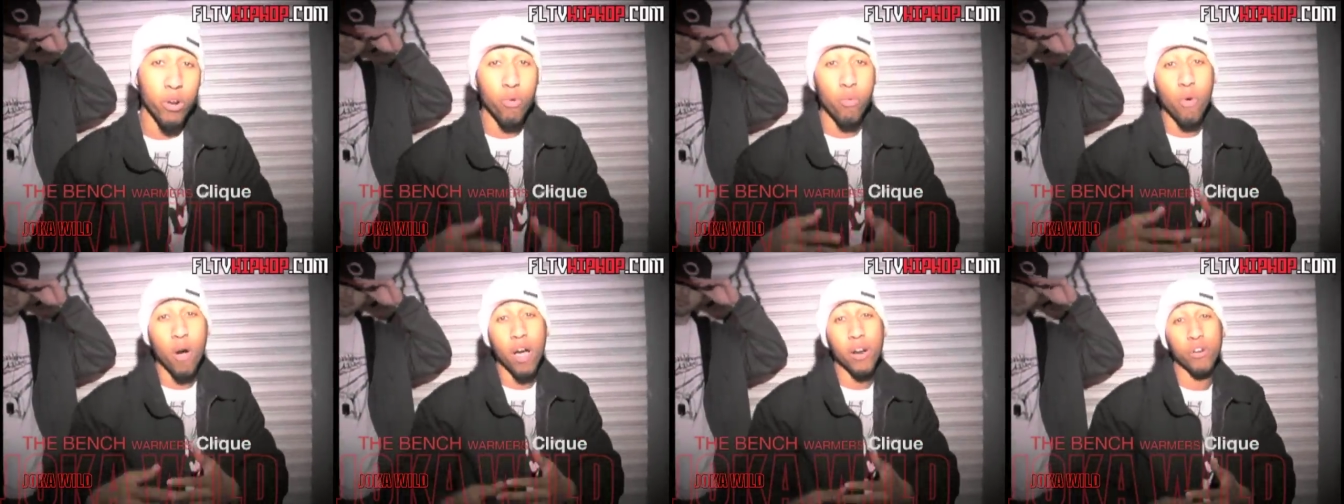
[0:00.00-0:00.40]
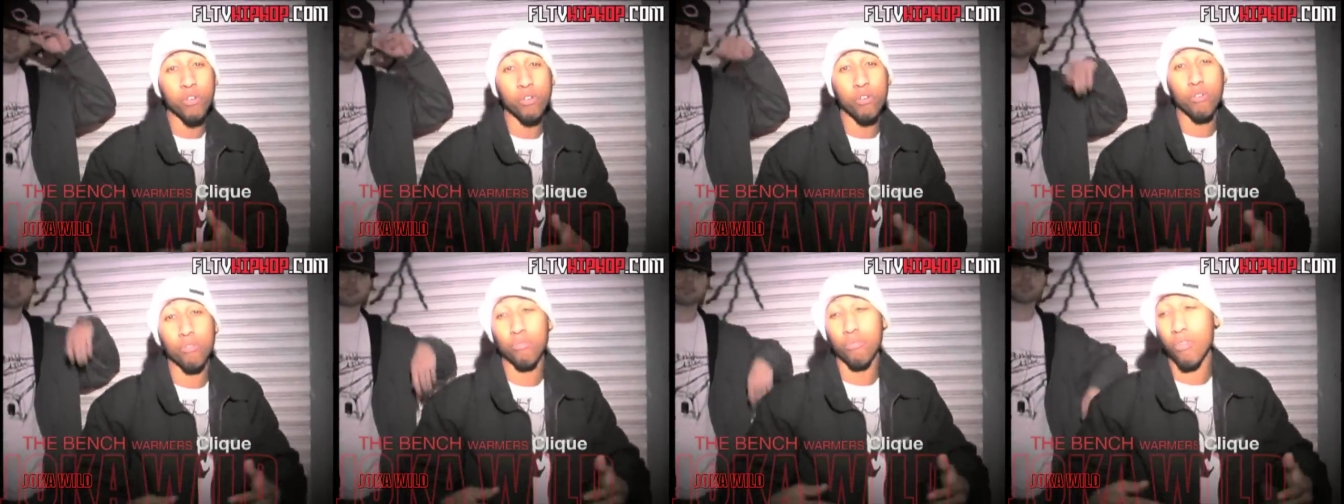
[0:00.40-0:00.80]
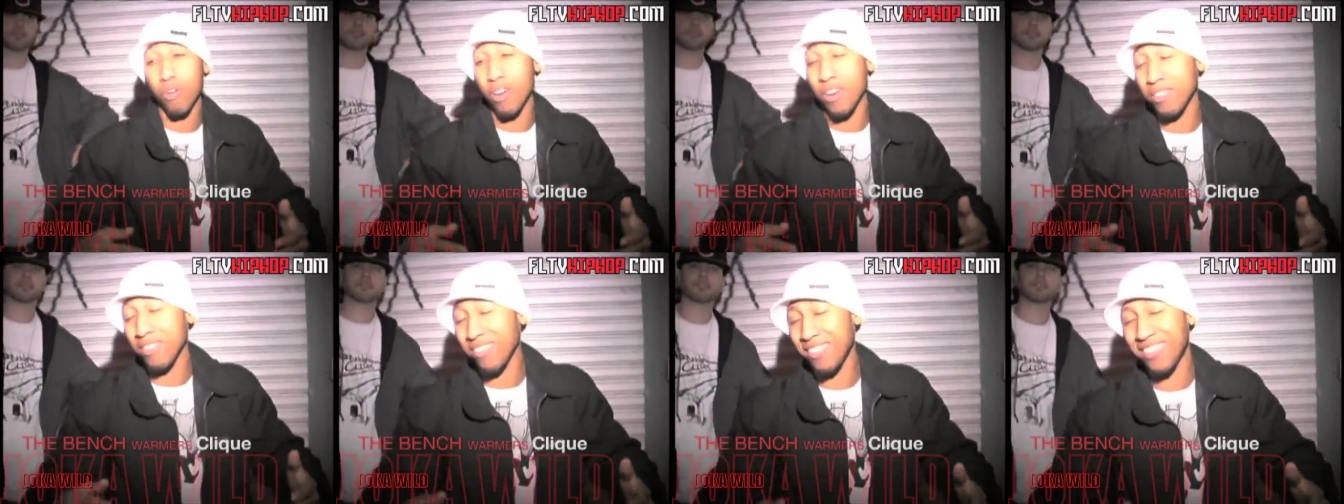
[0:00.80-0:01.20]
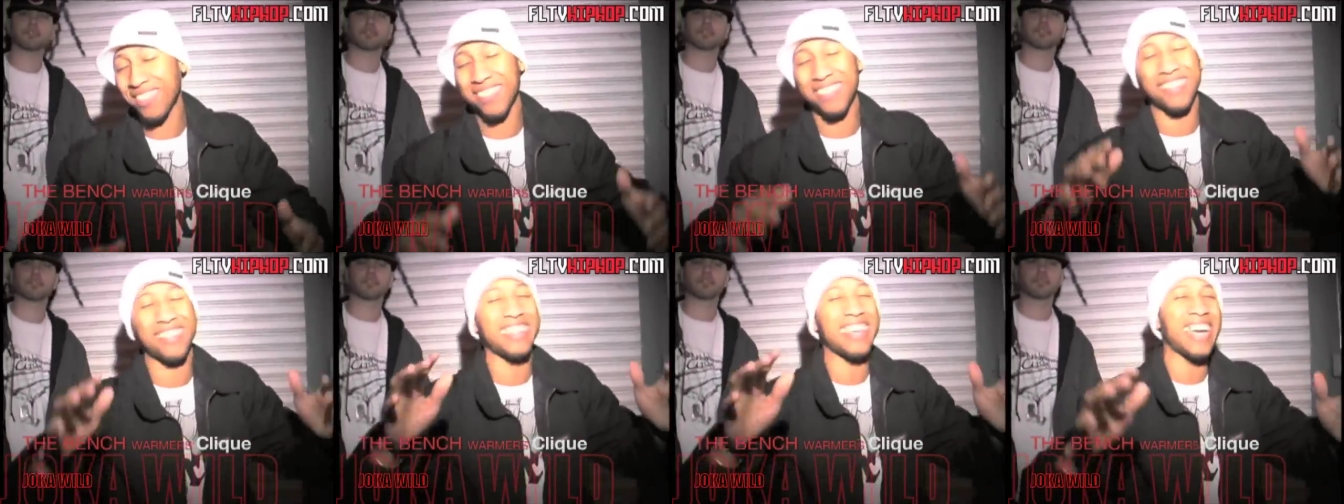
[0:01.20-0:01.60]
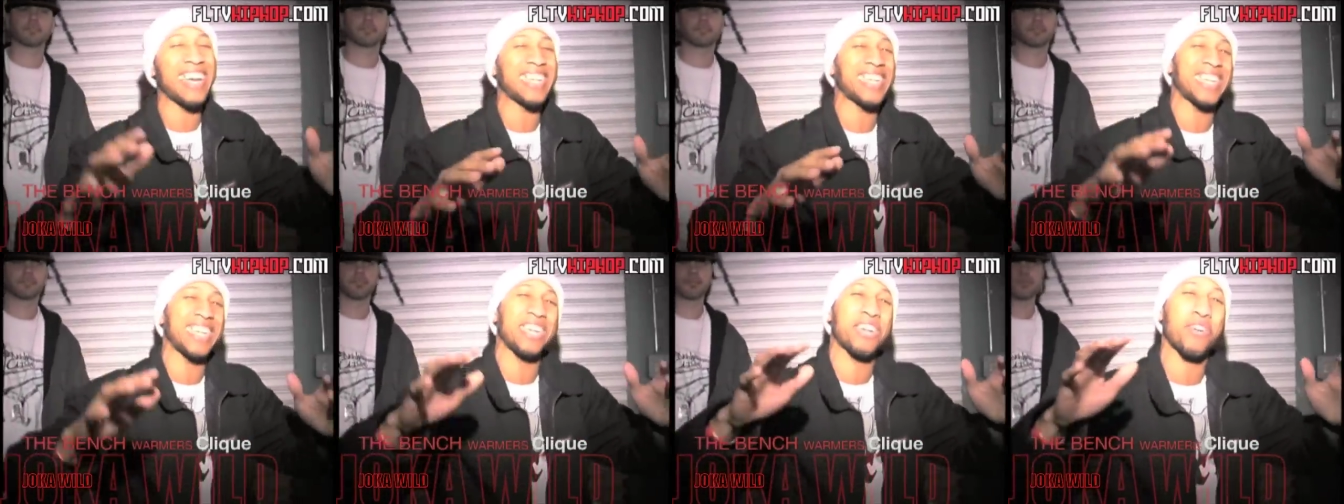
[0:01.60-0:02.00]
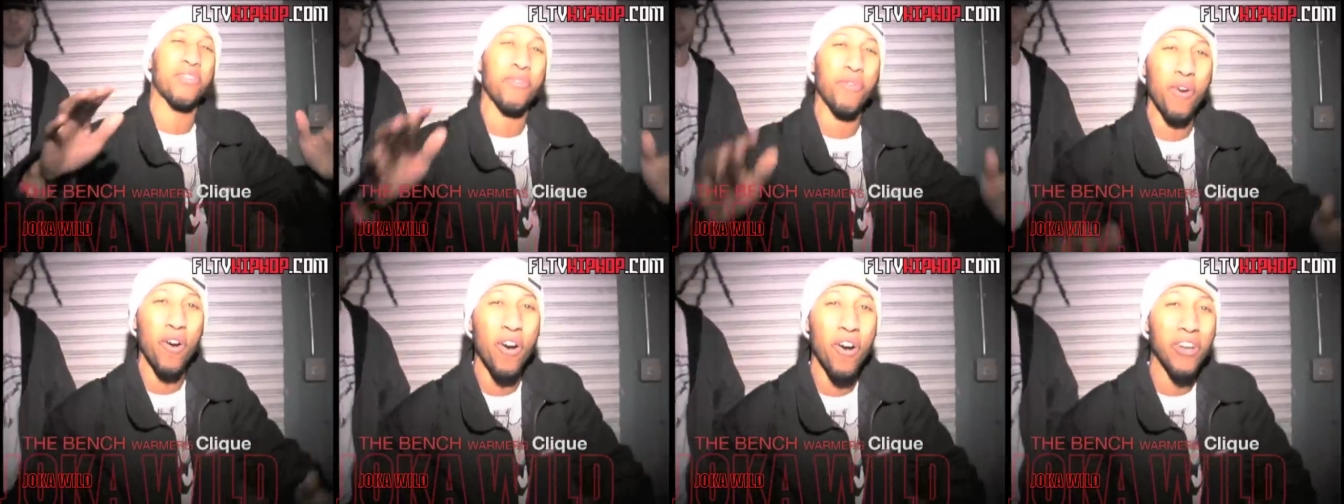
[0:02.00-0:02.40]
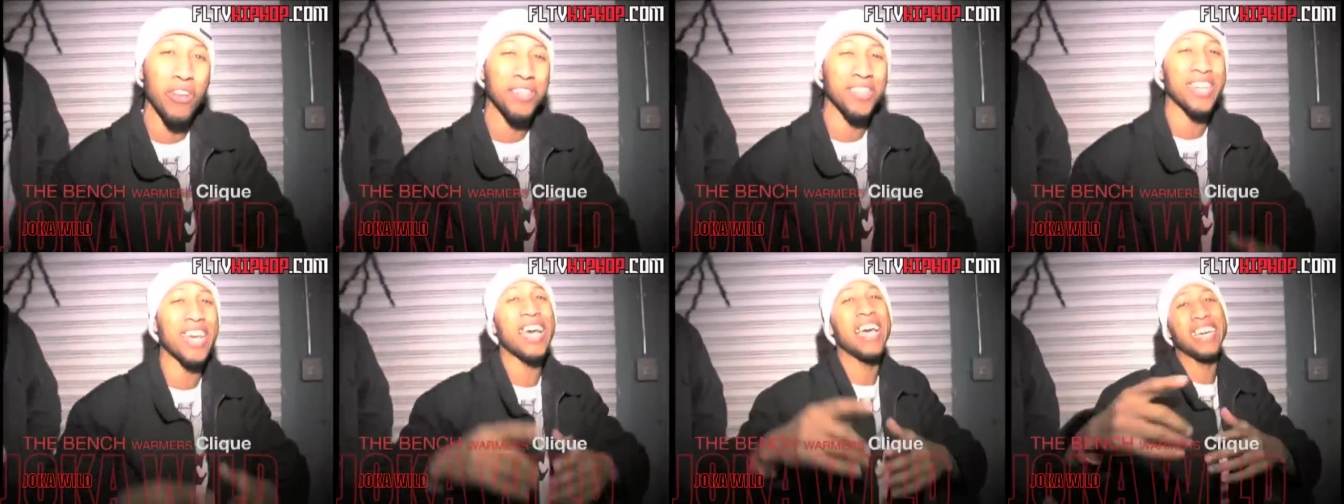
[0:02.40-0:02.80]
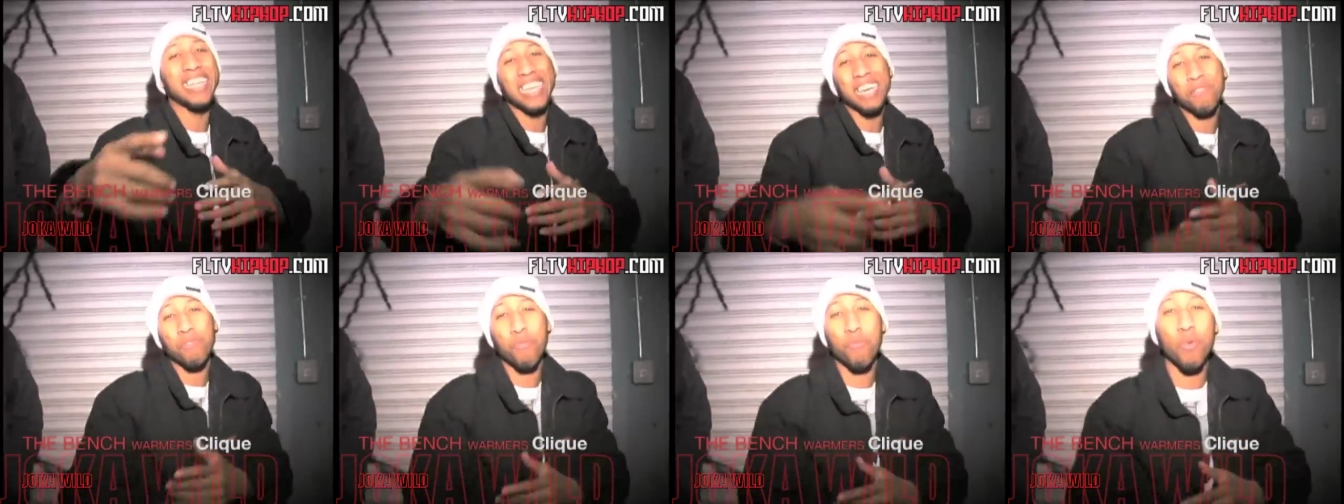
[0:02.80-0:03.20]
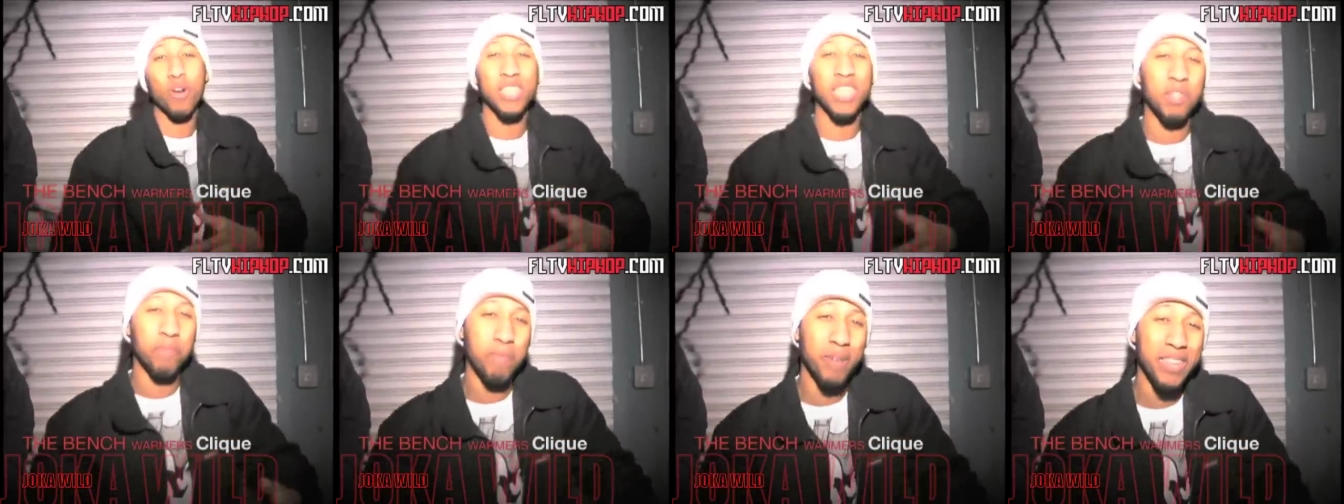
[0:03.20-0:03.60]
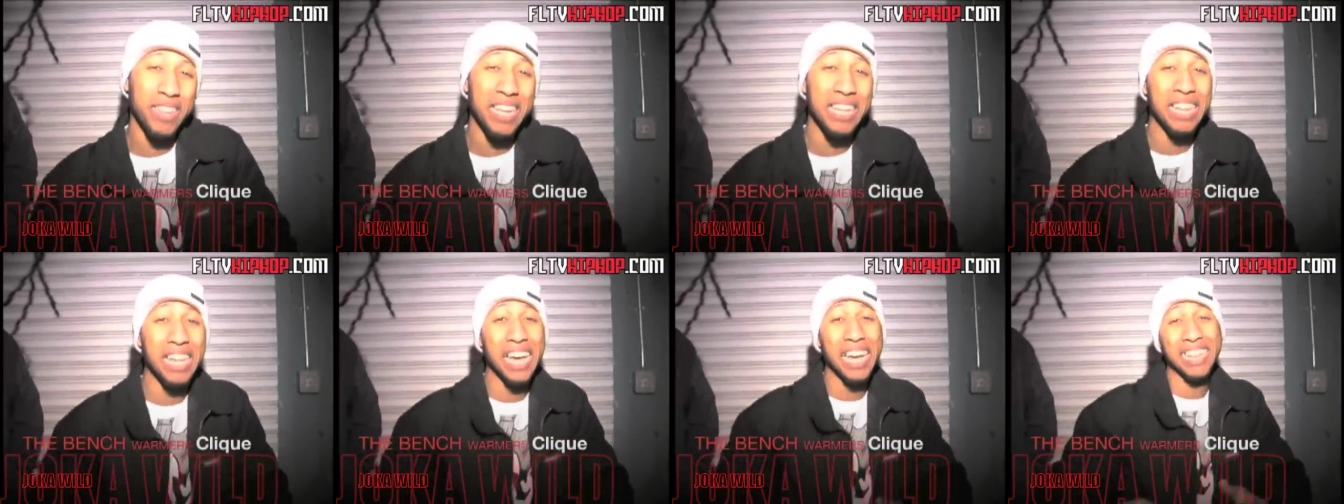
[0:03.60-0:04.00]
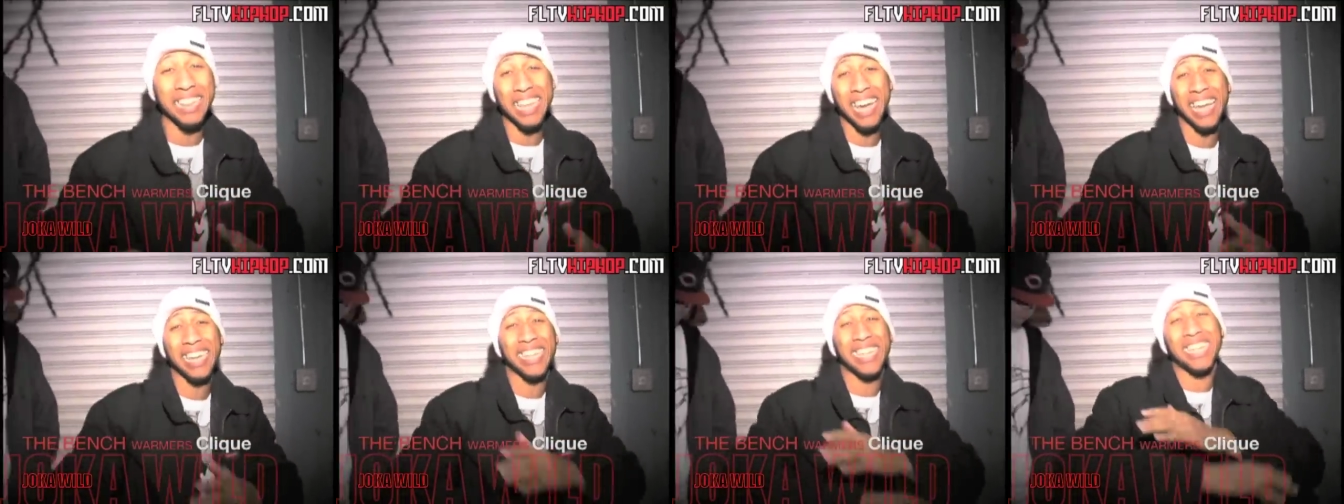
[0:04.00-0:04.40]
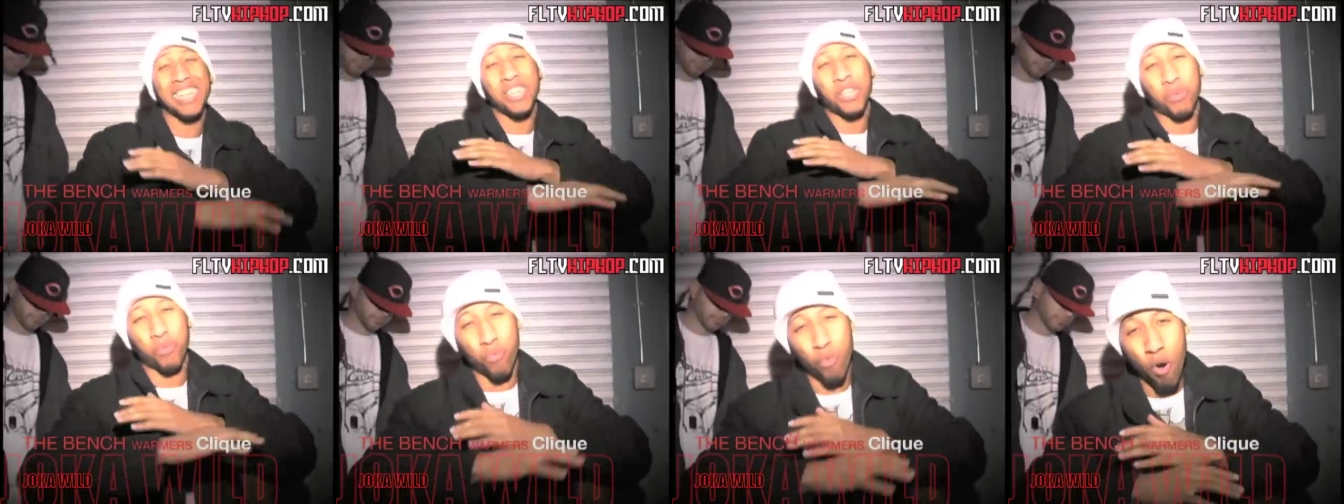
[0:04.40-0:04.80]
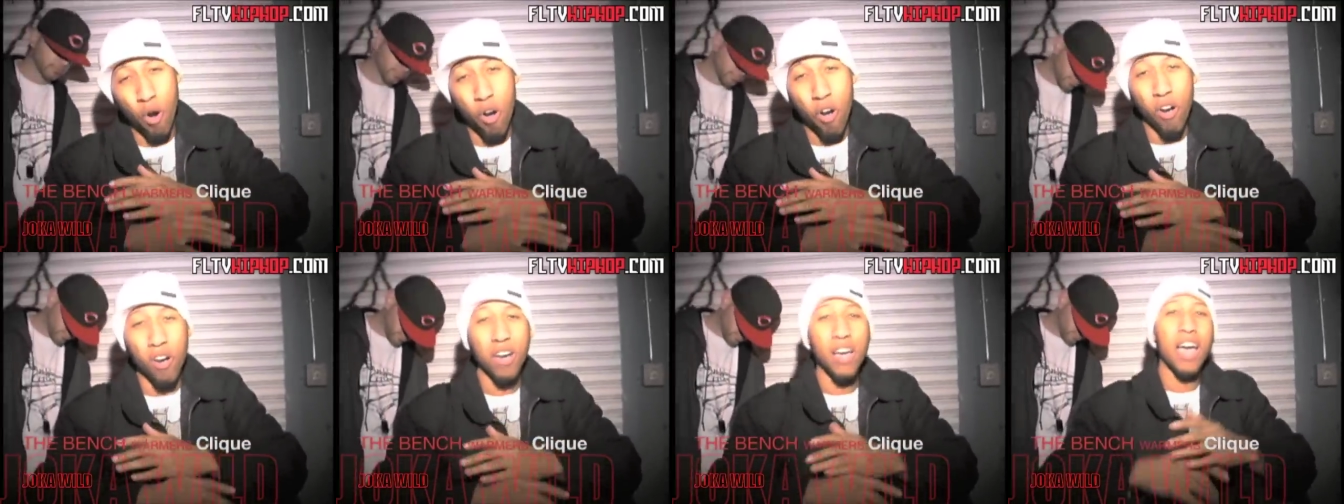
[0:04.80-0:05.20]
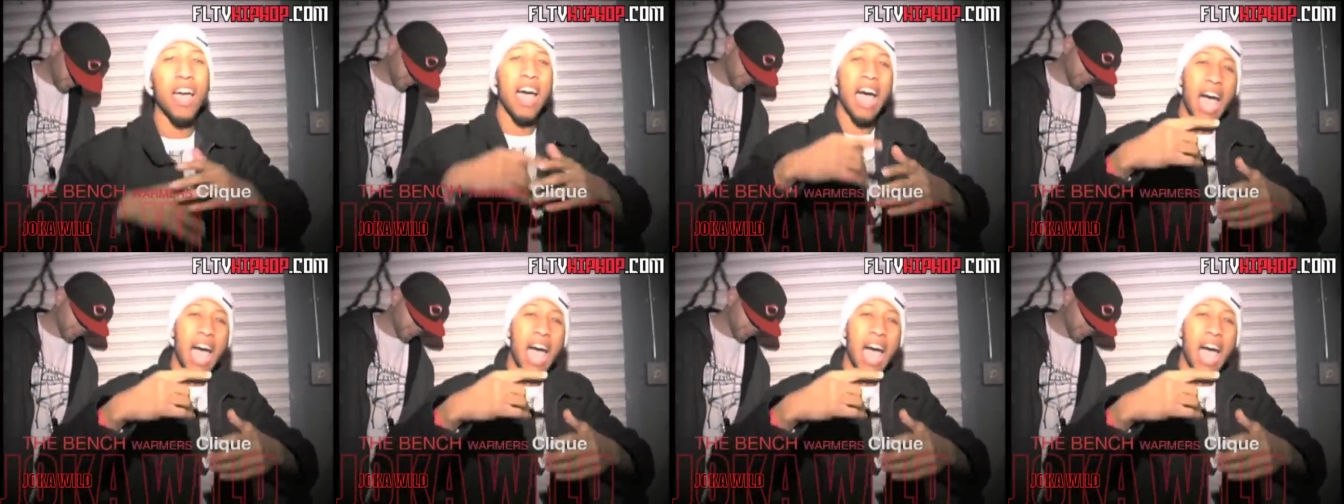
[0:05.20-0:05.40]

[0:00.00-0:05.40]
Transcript: where the water don't run. That shit crawls. Giving one spin they like that shit's raw.